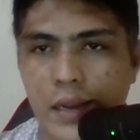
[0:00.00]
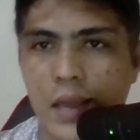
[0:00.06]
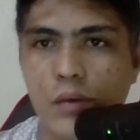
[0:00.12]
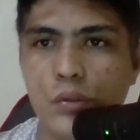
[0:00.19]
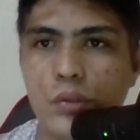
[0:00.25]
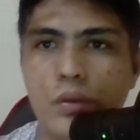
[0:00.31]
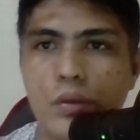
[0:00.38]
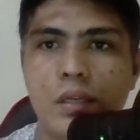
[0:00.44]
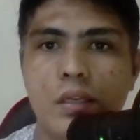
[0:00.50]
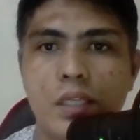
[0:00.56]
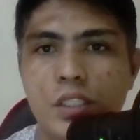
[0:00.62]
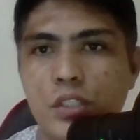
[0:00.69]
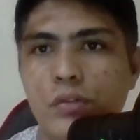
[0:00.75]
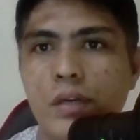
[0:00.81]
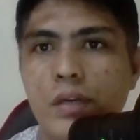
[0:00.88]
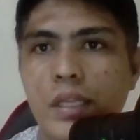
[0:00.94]
now you can
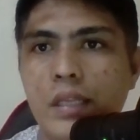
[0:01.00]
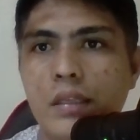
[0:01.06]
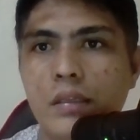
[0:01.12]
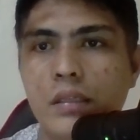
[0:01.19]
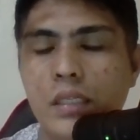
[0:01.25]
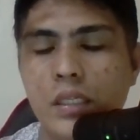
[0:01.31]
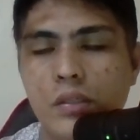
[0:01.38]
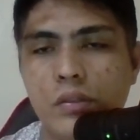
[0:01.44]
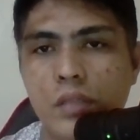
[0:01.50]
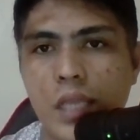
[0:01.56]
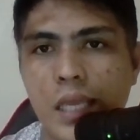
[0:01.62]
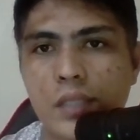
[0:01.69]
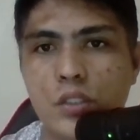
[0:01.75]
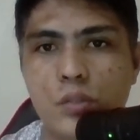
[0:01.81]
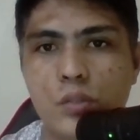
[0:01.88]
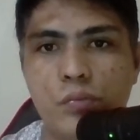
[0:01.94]
literally you know
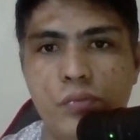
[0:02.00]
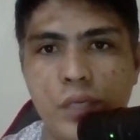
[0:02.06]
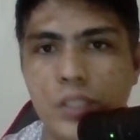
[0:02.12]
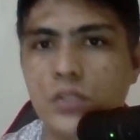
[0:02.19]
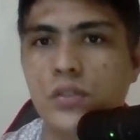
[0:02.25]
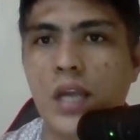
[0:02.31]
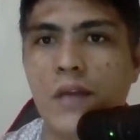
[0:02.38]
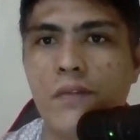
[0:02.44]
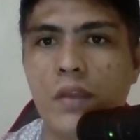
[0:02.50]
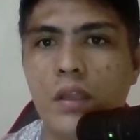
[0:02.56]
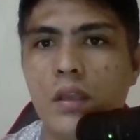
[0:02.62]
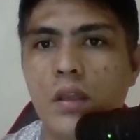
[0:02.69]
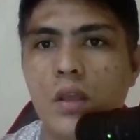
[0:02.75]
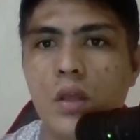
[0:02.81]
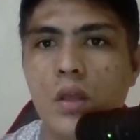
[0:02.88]
get free traffic